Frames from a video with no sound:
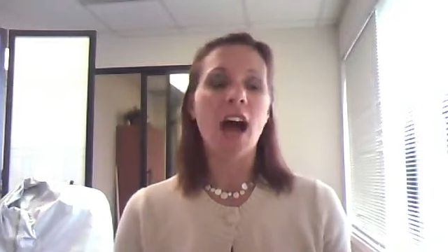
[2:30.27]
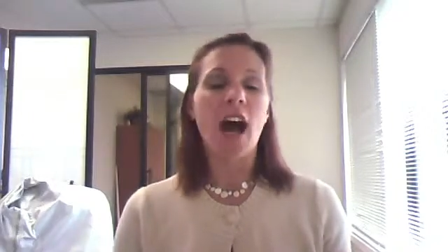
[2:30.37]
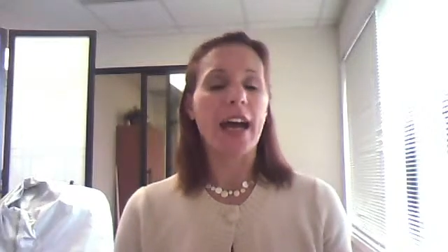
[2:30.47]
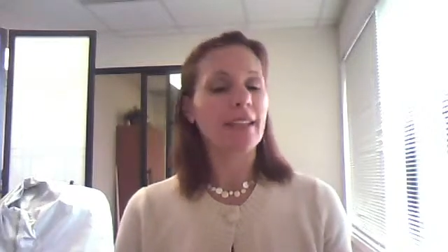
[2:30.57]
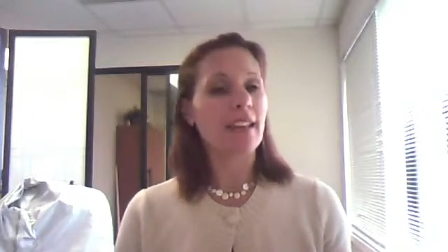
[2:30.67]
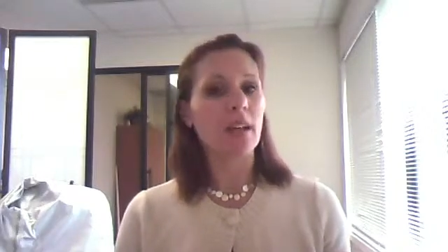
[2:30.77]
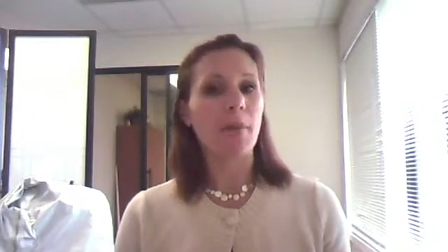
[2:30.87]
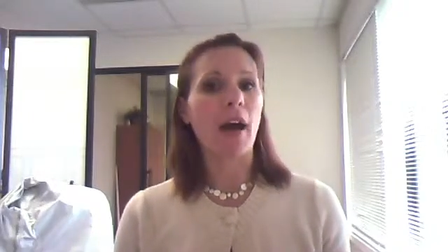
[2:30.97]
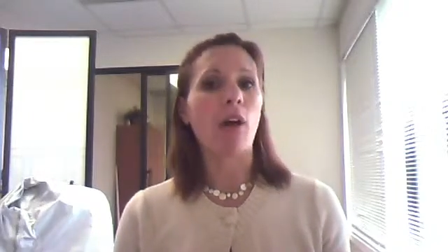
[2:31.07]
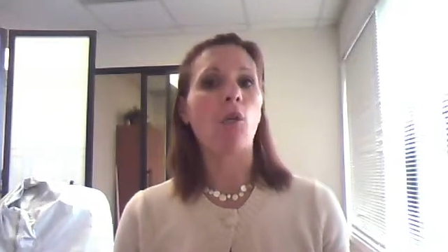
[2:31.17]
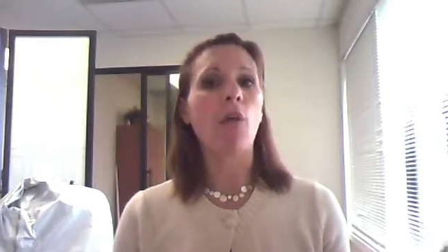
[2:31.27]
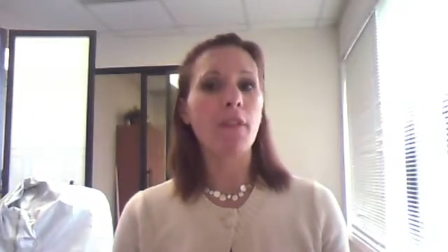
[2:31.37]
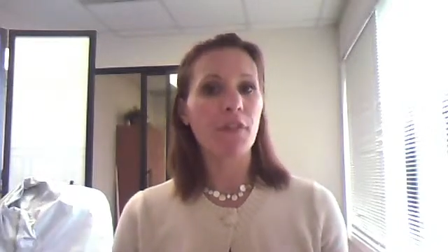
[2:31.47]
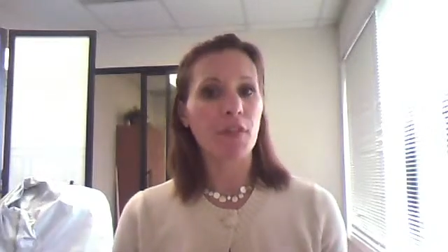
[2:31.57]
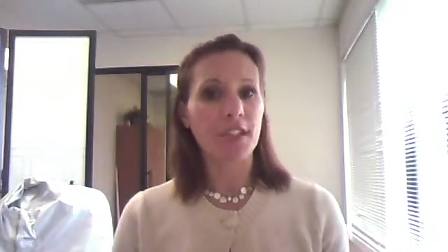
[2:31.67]
I think about
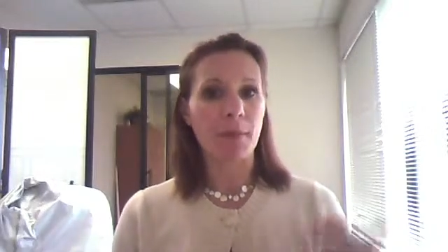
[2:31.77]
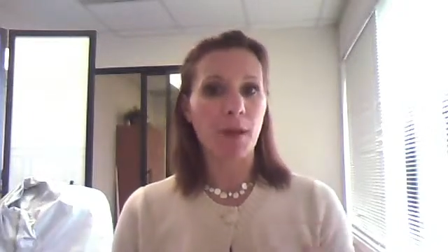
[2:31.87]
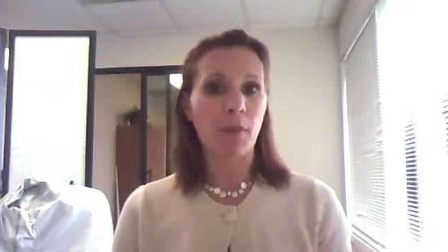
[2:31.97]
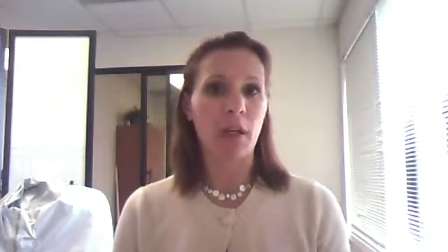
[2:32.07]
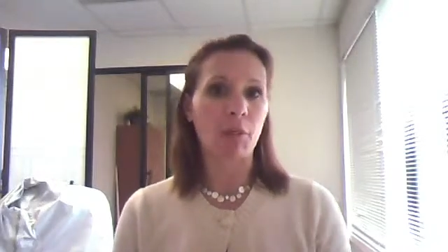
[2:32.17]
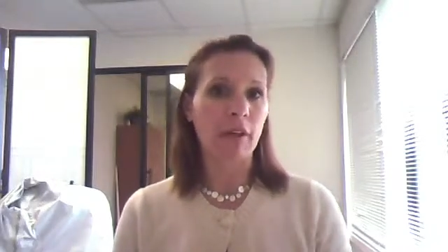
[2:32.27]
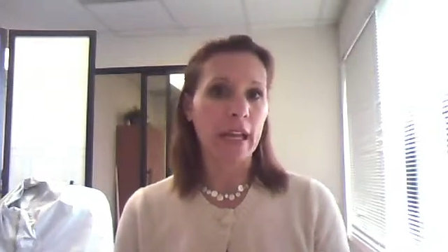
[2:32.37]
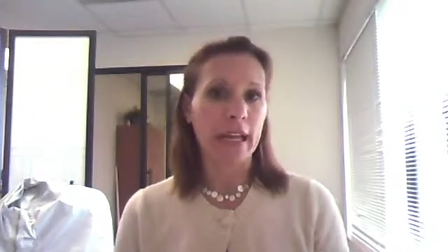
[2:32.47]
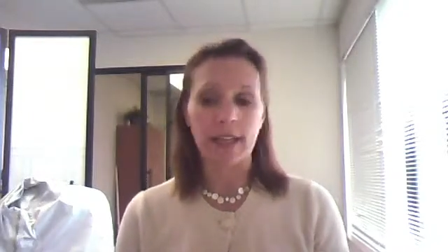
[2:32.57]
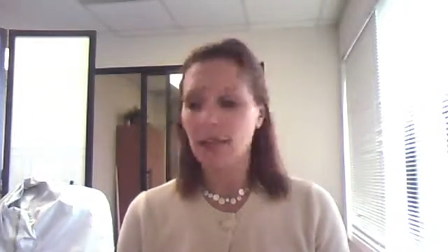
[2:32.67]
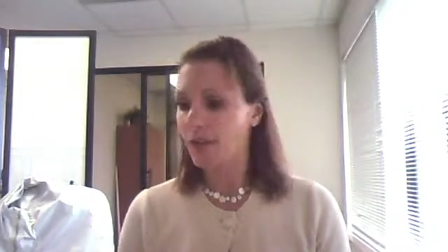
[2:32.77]
what foods I might want to bring in.